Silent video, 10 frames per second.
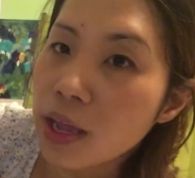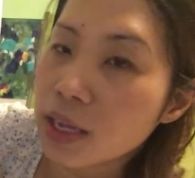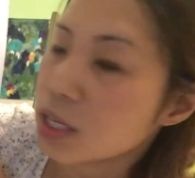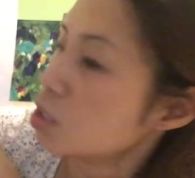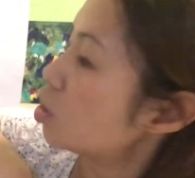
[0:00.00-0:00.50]

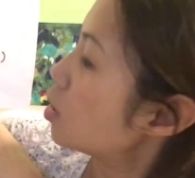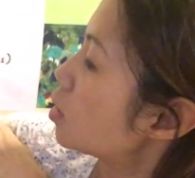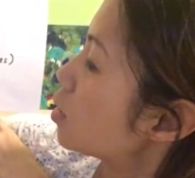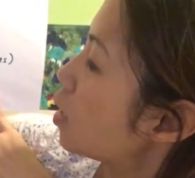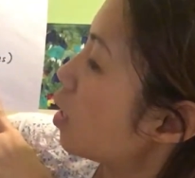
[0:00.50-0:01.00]

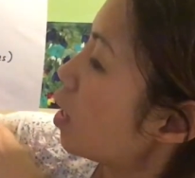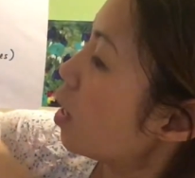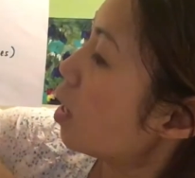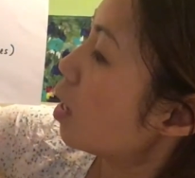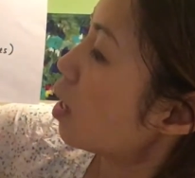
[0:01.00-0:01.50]
inches,
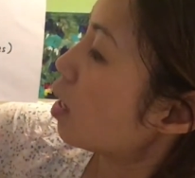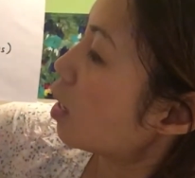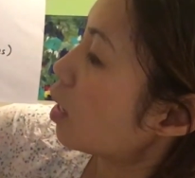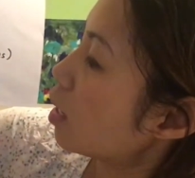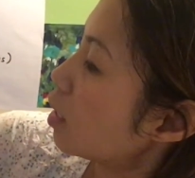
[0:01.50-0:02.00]

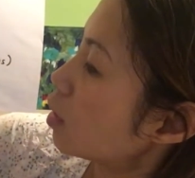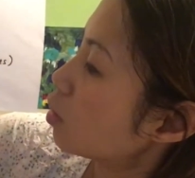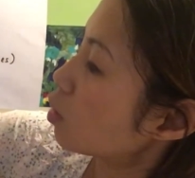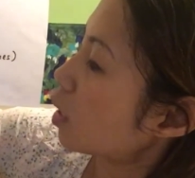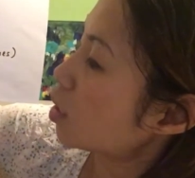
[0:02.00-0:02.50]
and
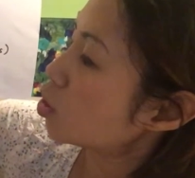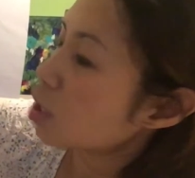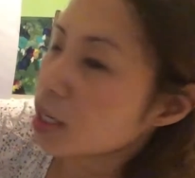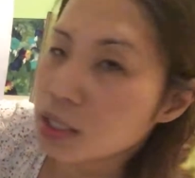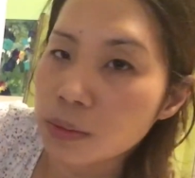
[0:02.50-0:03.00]
you can
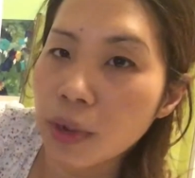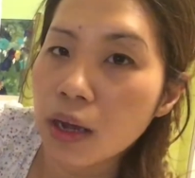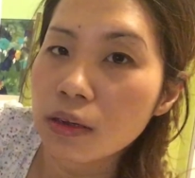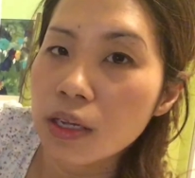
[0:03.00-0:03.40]
charge about